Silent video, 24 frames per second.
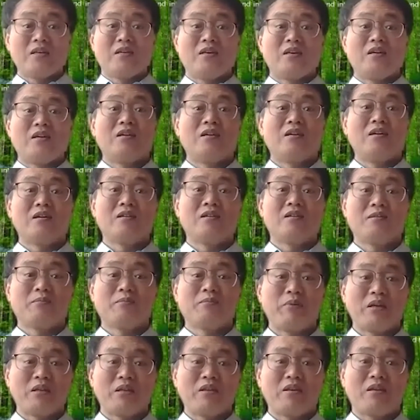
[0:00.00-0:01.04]

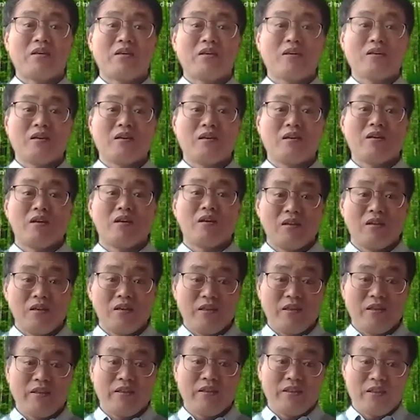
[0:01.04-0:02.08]
But
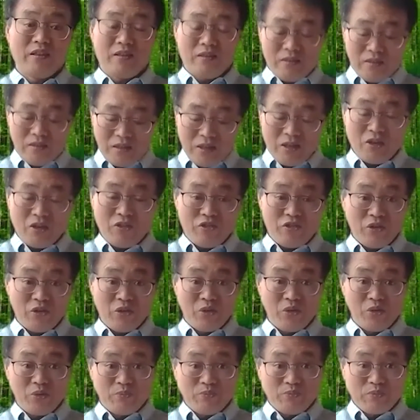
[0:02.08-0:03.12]
if
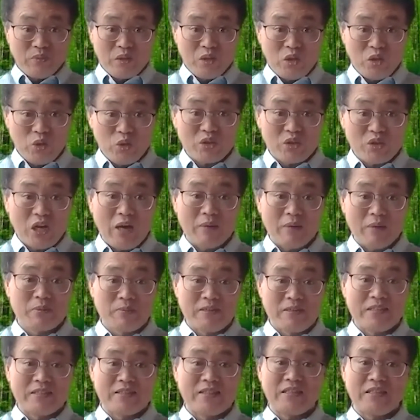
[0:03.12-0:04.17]
you use
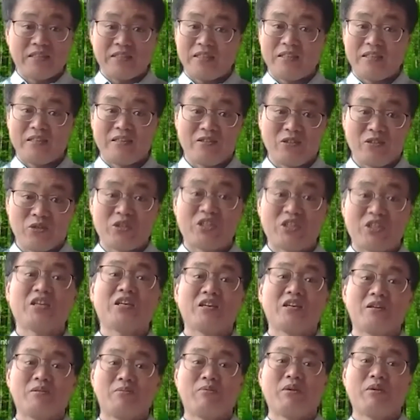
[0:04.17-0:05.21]
optimization, it will
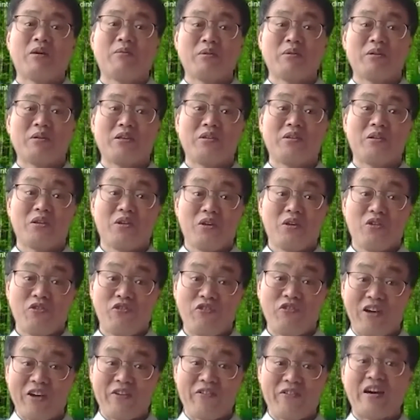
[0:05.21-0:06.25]
take probably
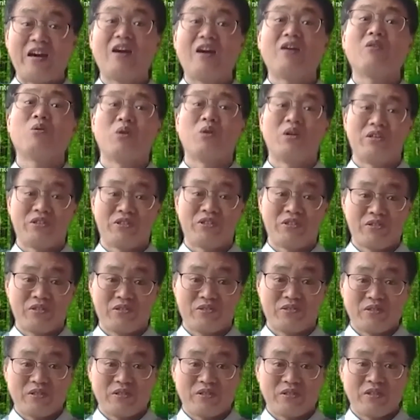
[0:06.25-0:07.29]
5 hours
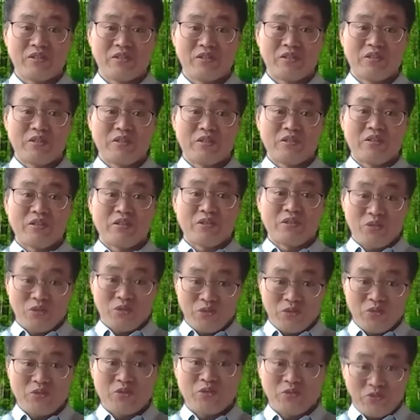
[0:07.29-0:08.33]
to
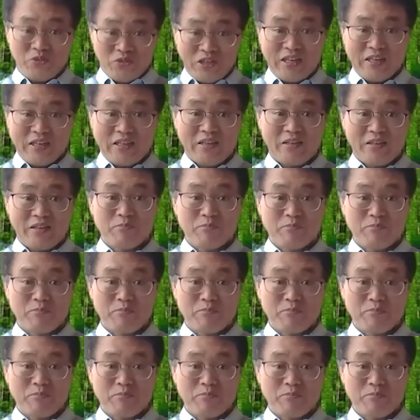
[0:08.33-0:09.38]
find it.
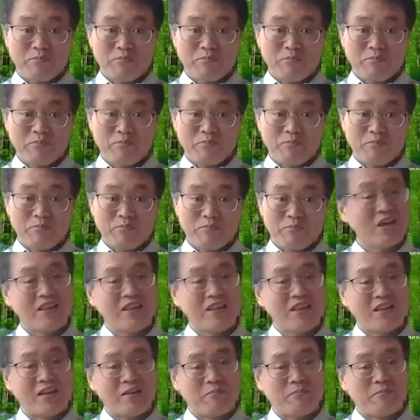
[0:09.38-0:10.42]
But most
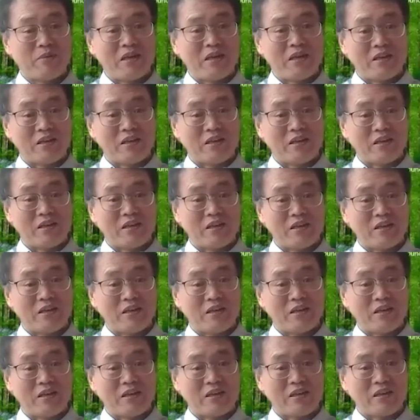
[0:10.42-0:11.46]
projects not that big.
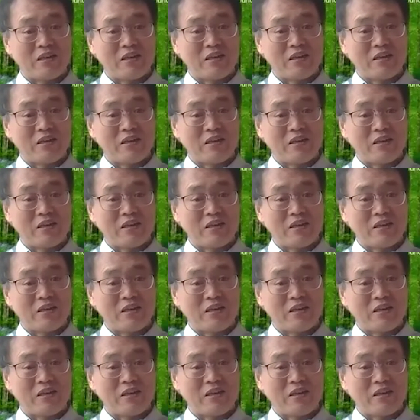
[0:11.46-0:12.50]
You know,
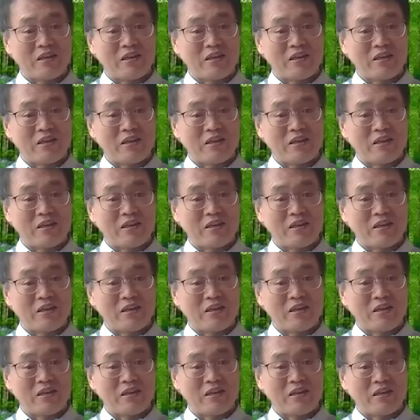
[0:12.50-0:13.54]

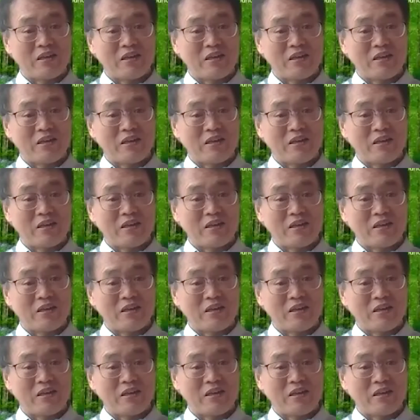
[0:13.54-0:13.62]
we have